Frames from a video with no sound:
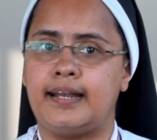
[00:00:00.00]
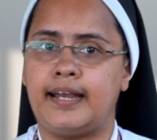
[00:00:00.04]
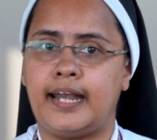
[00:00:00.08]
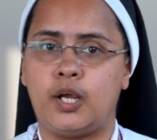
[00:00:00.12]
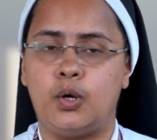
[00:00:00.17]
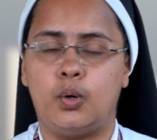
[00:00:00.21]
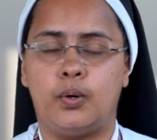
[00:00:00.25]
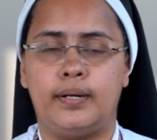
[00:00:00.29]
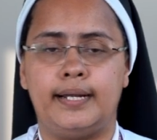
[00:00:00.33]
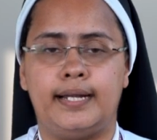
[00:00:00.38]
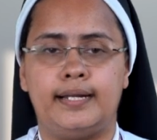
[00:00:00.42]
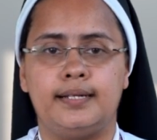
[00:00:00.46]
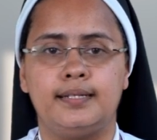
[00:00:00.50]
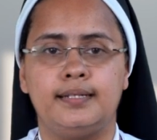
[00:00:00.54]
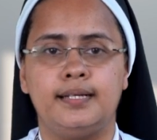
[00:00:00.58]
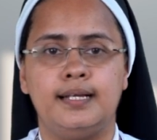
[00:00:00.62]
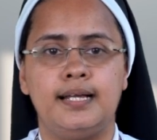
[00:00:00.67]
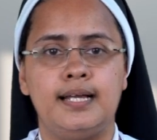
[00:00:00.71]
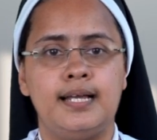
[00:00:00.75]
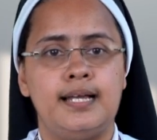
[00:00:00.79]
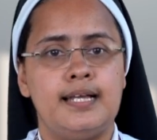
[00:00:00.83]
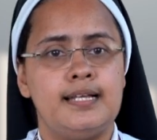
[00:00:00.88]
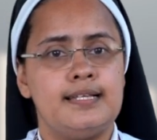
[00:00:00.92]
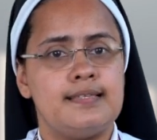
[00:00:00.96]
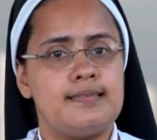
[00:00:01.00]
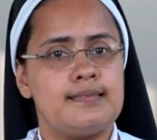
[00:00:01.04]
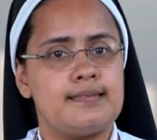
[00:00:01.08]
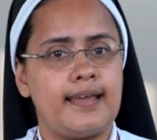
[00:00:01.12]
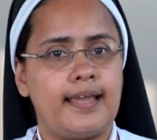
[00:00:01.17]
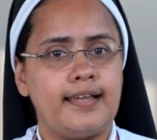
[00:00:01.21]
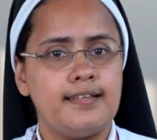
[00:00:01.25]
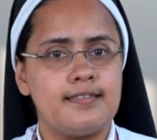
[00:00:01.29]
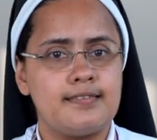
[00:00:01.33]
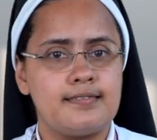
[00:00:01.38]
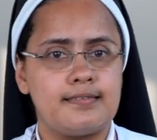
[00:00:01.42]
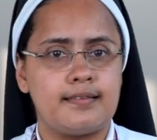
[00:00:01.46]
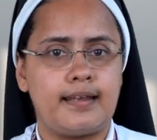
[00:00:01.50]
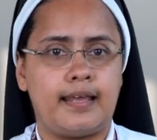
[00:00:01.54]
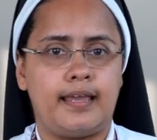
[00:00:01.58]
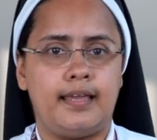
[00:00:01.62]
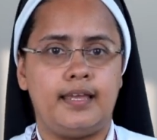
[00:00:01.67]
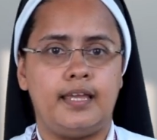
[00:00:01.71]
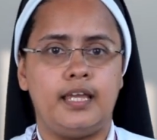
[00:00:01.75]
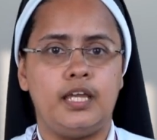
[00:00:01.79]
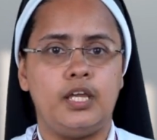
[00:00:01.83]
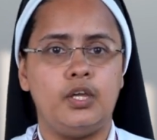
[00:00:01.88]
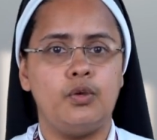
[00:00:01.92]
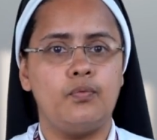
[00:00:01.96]
recorded. Stage
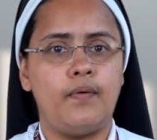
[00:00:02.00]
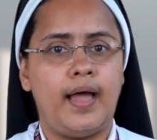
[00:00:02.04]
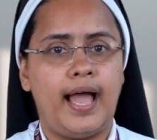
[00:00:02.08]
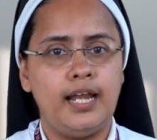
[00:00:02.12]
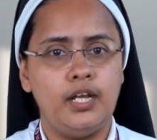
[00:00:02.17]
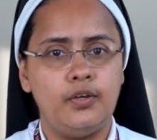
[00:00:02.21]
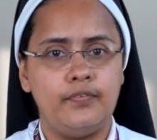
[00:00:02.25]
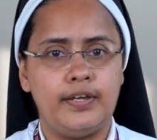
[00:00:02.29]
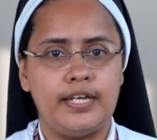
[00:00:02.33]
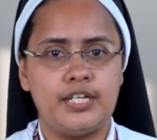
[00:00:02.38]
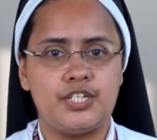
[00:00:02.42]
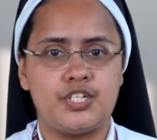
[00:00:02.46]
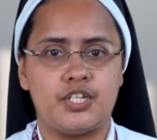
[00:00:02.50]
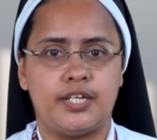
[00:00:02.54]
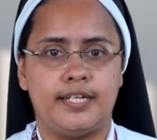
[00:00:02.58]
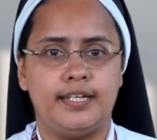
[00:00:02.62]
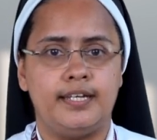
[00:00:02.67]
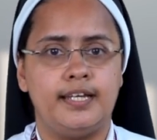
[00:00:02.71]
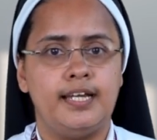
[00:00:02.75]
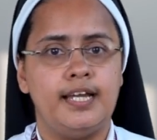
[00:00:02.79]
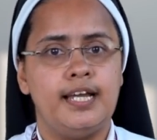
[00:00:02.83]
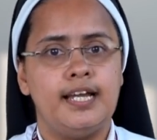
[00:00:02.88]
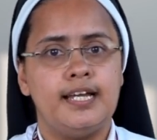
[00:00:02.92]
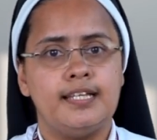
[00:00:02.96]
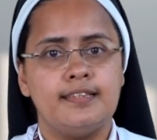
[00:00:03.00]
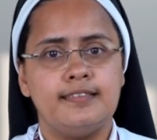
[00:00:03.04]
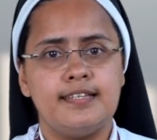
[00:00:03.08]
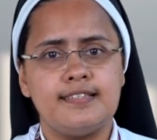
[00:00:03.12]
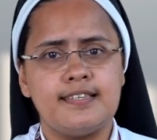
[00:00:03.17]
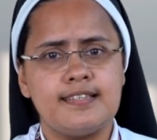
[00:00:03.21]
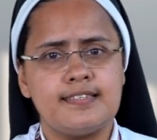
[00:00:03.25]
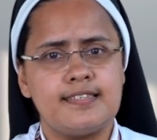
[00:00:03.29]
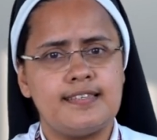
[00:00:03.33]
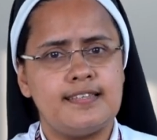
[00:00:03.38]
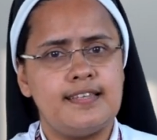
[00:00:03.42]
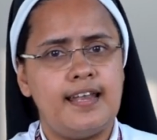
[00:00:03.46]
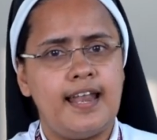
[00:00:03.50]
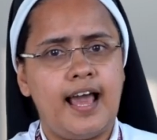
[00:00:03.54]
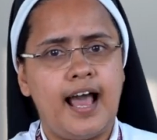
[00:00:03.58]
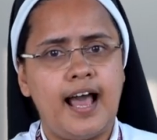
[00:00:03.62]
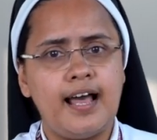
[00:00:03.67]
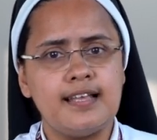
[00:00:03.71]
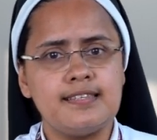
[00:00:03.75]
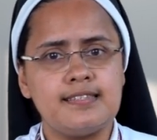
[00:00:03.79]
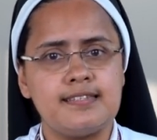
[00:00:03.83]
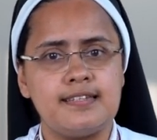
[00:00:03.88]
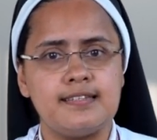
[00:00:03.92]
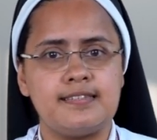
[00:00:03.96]
3, evaluation. This is the
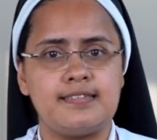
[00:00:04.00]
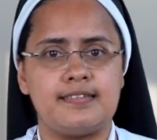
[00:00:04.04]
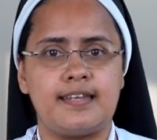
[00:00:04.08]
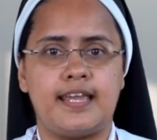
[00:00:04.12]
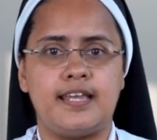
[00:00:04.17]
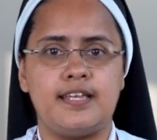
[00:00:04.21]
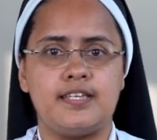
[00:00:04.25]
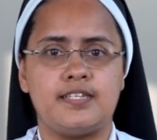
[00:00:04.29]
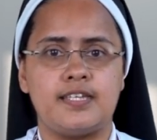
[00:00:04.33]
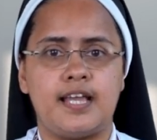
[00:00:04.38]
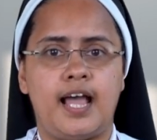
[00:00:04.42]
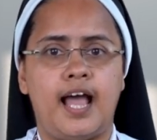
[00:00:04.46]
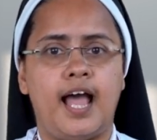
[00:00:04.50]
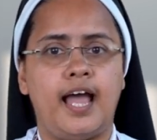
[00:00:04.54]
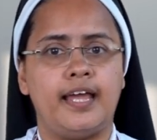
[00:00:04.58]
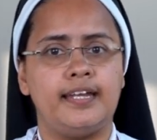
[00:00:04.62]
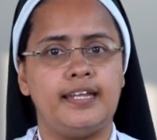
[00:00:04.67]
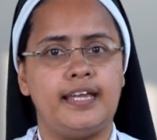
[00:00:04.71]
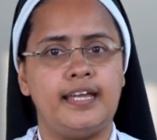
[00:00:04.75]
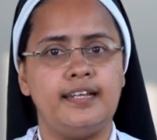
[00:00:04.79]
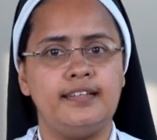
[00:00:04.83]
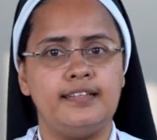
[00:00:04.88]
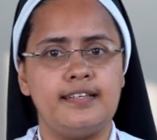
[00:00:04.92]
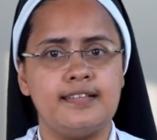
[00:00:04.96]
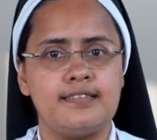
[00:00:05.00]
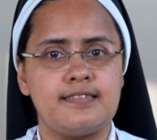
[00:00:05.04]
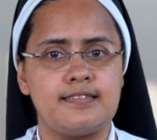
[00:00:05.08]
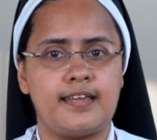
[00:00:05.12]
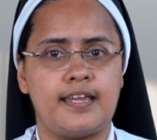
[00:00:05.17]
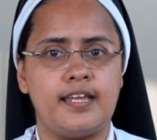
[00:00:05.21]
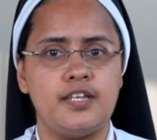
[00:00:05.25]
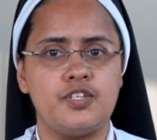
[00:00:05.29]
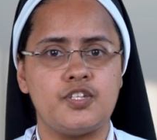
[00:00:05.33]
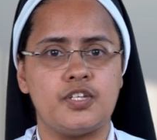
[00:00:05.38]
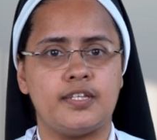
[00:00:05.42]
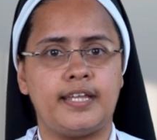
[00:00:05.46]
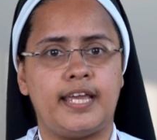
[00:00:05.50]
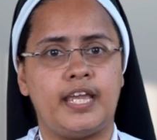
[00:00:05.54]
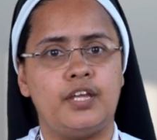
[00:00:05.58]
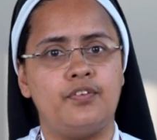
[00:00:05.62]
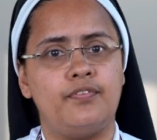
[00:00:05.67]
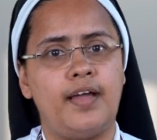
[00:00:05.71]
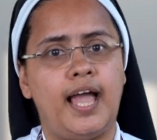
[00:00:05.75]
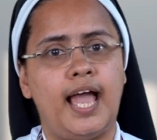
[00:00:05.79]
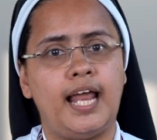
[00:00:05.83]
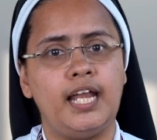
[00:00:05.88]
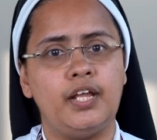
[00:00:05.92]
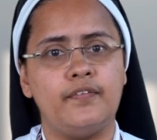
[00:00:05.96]
last stage, and in this stage the
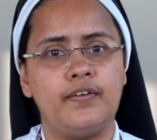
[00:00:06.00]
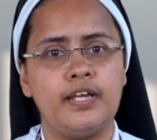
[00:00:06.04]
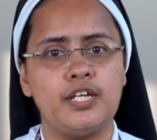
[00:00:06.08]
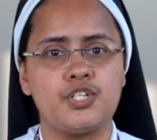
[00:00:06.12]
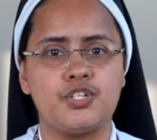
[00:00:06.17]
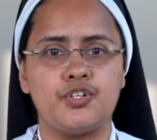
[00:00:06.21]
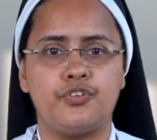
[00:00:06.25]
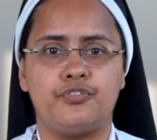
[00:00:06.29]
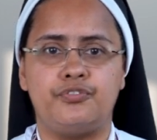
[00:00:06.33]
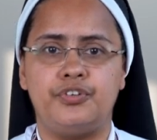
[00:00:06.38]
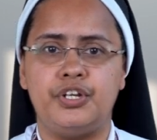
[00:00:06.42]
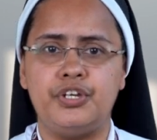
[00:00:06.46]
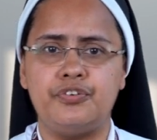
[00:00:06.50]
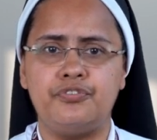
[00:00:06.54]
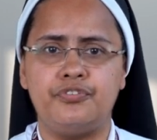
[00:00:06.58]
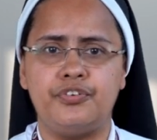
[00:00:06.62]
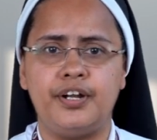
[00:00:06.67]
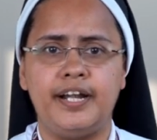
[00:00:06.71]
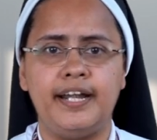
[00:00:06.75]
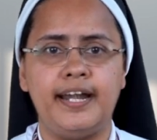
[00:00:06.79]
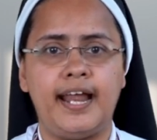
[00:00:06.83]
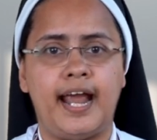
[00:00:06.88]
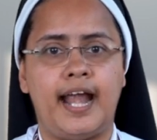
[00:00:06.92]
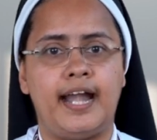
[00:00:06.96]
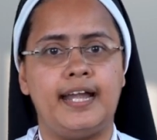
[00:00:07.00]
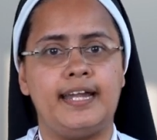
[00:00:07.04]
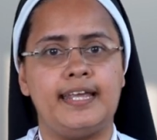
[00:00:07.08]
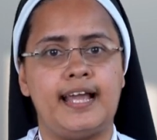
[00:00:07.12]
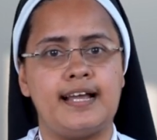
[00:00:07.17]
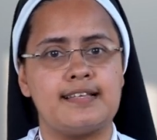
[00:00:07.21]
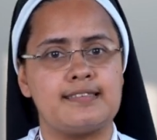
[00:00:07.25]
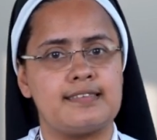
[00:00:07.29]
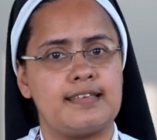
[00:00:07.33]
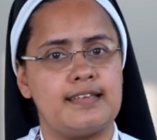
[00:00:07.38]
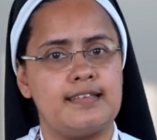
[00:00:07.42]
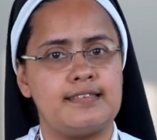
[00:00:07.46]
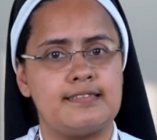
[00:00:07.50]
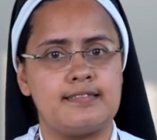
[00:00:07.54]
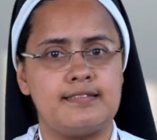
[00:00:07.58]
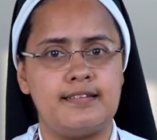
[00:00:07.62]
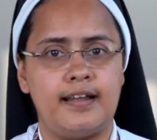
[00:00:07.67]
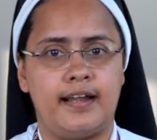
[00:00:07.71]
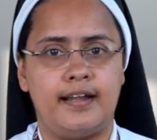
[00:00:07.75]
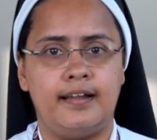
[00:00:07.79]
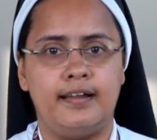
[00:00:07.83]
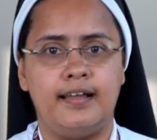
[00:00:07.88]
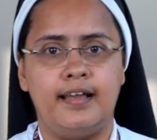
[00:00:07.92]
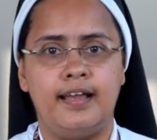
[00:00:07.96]
evaluation of different ideas is
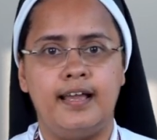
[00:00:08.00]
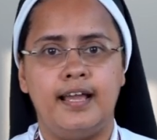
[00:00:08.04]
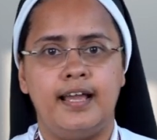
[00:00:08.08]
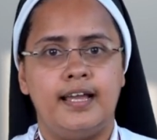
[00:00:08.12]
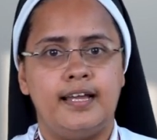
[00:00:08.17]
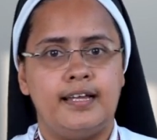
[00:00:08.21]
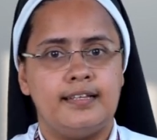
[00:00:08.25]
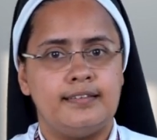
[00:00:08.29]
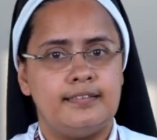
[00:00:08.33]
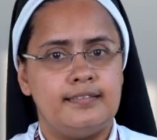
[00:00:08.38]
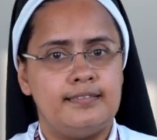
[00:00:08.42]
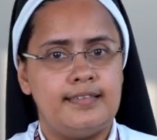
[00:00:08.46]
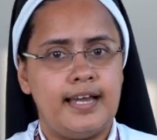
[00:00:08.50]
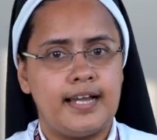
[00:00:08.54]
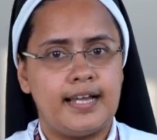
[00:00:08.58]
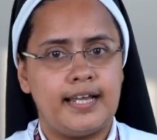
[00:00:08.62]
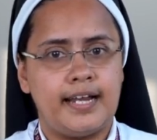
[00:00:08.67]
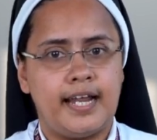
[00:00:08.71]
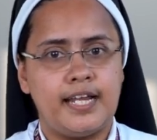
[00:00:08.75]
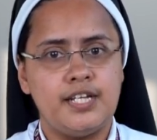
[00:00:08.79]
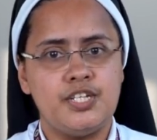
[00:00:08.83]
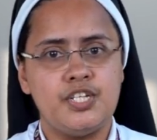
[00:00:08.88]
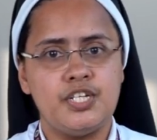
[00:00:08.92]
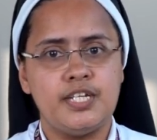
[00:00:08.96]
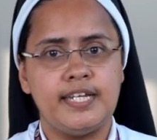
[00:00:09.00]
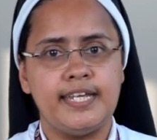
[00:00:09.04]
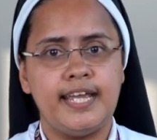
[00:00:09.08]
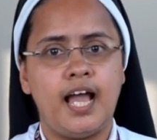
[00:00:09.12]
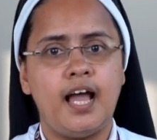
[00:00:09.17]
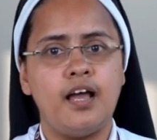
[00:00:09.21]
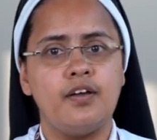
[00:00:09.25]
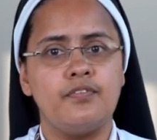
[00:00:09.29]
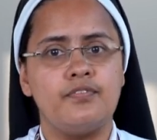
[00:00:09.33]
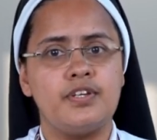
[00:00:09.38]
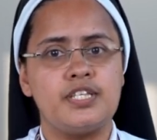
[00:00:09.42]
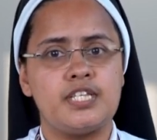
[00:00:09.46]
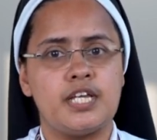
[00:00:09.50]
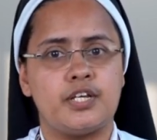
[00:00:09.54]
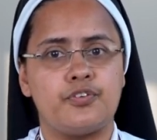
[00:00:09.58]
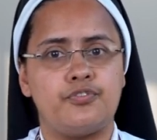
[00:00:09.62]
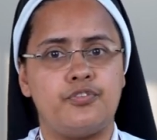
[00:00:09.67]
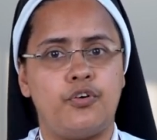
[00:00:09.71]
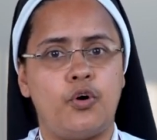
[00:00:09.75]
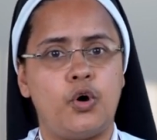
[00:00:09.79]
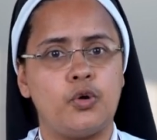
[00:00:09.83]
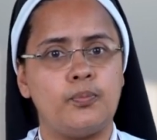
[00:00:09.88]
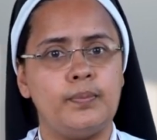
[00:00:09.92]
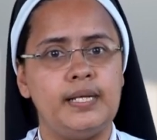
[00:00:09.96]
done. The criteria which are
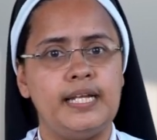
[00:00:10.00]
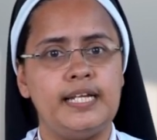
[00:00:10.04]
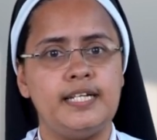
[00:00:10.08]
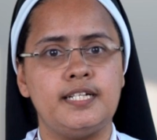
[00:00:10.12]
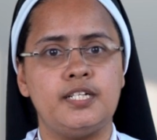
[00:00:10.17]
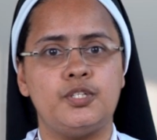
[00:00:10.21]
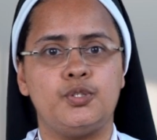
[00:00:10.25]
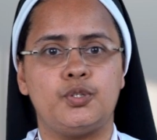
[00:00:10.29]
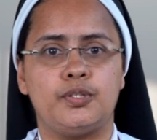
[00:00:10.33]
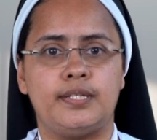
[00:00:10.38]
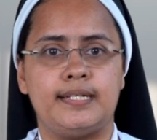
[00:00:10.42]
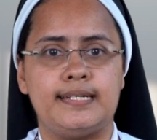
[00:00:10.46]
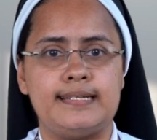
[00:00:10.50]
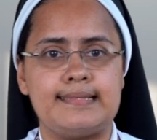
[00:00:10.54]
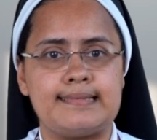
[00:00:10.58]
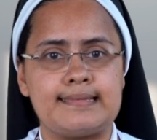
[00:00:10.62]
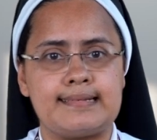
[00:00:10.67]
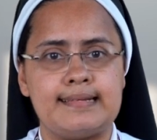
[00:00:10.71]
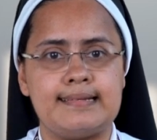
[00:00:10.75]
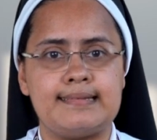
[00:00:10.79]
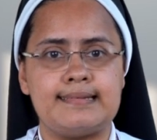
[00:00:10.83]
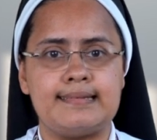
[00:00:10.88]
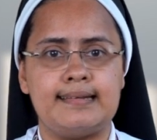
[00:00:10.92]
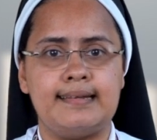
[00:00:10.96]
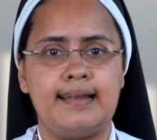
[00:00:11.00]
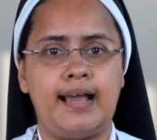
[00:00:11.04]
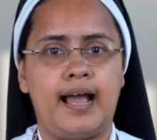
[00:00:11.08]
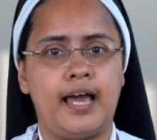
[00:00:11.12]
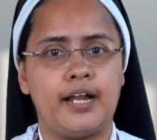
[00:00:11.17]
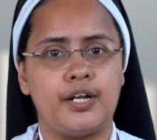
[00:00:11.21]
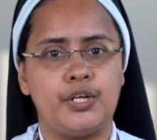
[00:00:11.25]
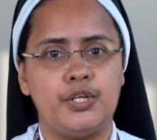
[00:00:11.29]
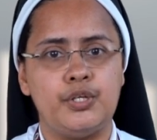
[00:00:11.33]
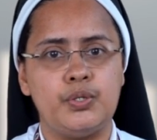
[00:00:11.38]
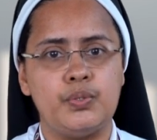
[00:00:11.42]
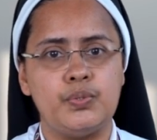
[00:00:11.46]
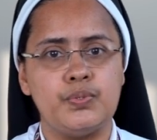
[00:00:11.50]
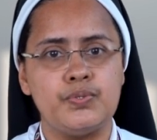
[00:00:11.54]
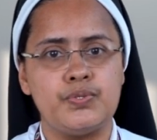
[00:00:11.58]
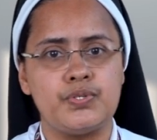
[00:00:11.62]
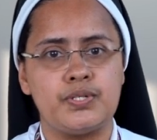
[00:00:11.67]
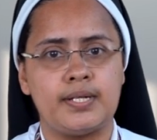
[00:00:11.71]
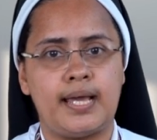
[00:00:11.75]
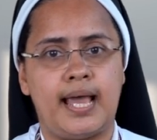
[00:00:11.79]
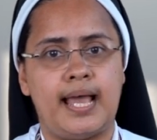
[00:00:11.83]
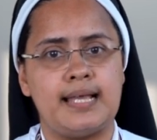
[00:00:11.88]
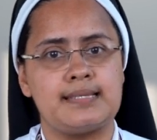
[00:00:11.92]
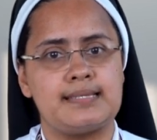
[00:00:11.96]
formulated through the discussion are
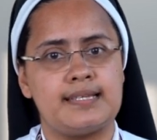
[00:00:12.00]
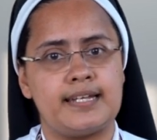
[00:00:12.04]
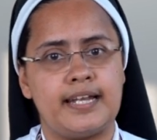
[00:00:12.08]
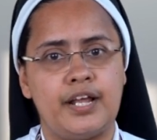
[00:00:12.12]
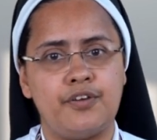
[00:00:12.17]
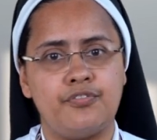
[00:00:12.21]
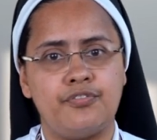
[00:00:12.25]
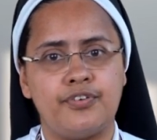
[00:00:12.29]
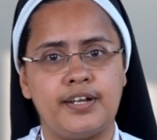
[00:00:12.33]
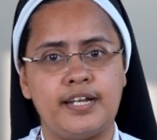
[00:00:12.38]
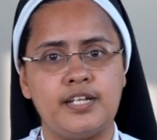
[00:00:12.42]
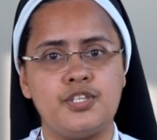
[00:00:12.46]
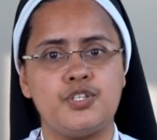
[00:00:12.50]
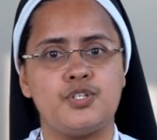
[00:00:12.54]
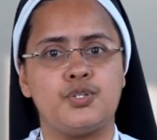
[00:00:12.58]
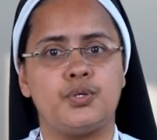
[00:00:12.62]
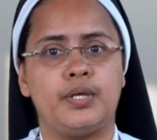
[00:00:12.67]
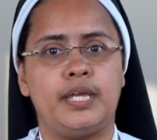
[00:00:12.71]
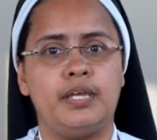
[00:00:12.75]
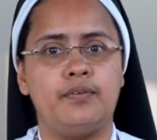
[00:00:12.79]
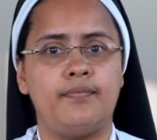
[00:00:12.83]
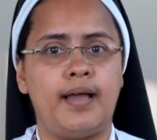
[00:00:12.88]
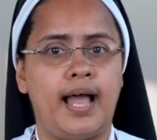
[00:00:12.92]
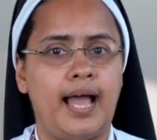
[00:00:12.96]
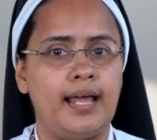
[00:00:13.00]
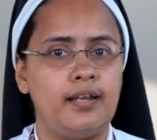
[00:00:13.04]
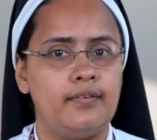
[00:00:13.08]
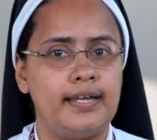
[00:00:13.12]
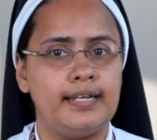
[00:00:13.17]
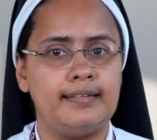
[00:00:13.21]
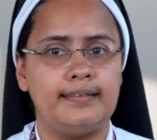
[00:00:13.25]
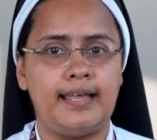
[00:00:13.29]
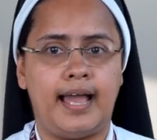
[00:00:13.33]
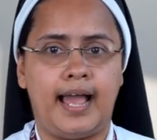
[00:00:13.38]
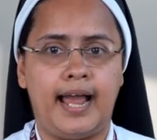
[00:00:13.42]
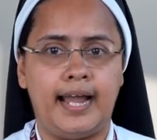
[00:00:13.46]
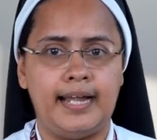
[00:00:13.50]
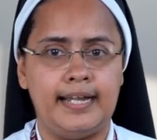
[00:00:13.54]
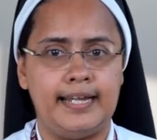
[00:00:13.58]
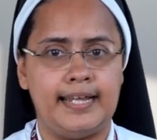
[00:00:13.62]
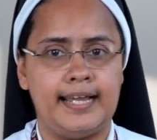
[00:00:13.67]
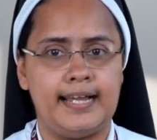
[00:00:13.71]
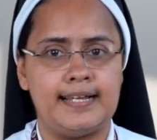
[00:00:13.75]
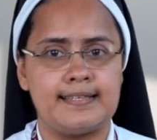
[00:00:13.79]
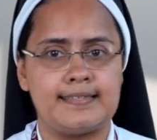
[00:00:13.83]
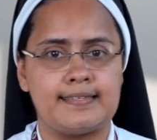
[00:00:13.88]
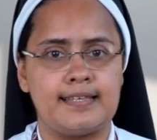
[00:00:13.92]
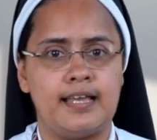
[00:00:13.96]
used as a reference to evaluate the
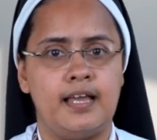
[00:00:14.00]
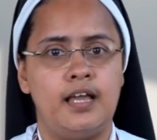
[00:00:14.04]
ideas.